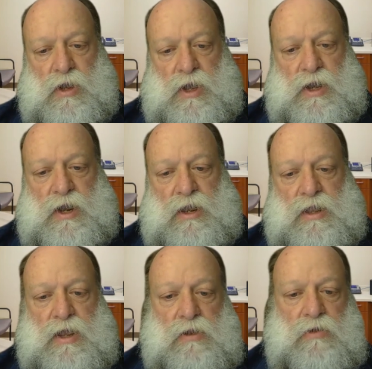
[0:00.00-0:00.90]
And out of
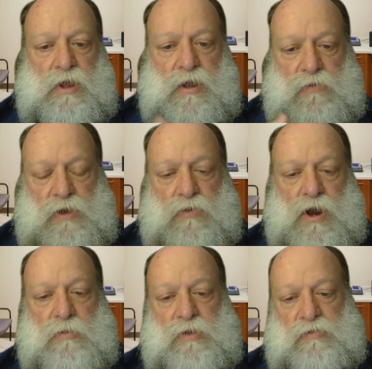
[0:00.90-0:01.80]
that, you get
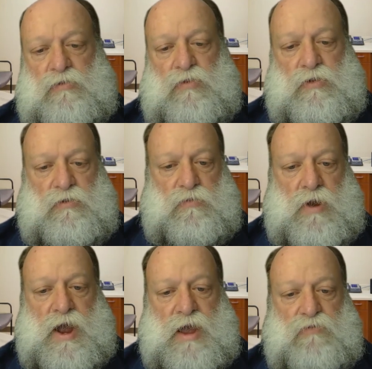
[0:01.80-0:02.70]
requirements that you can
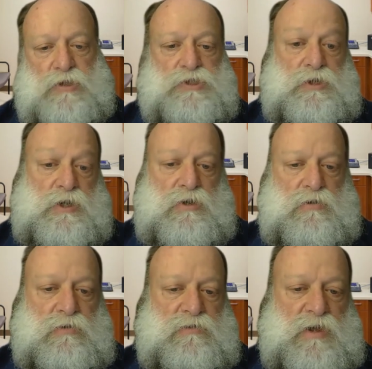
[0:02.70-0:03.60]
drive what you need to
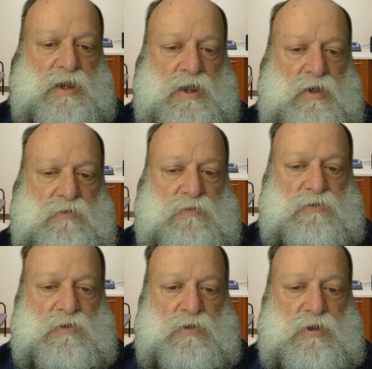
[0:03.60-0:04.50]
do inside the health
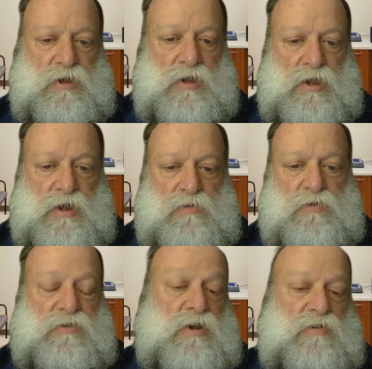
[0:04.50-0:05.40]
facility. We're
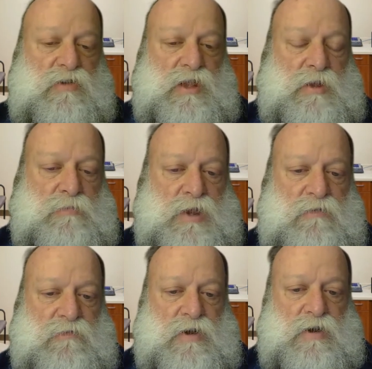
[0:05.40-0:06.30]
starting to see that be a
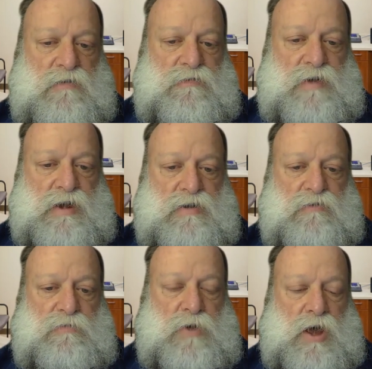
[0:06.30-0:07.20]
very
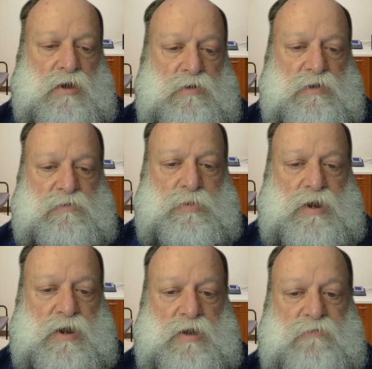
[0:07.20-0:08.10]
effective model. It's
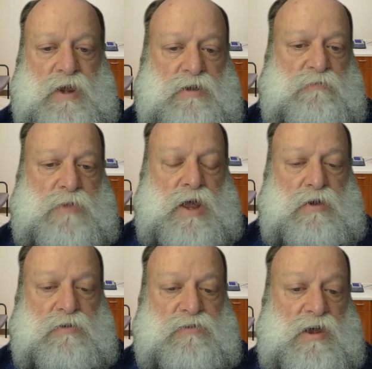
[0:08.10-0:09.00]
been an effective
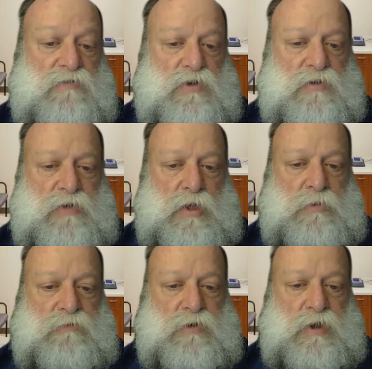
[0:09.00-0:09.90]
model in software
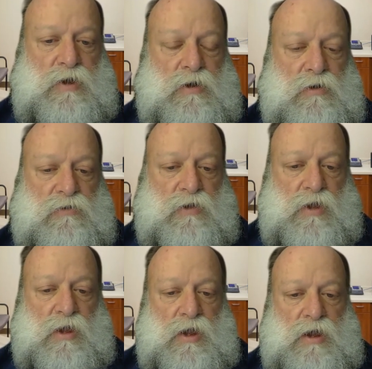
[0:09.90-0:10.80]
development for years,
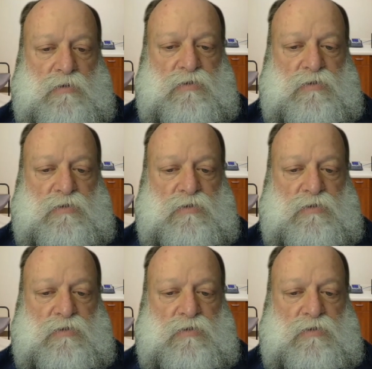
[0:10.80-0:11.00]
and we're